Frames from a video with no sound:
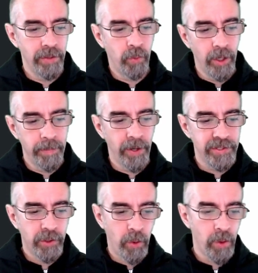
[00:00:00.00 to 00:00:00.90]

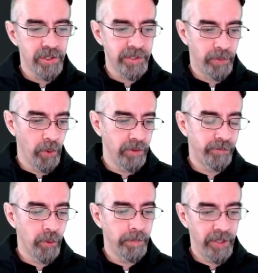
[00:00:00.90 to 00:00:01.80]
WordPress core support
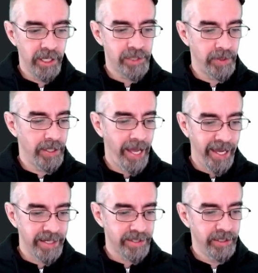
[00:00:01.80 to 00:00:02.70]
for PHP
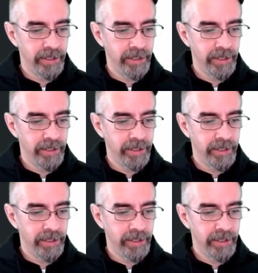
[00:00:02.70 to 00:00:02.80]
8.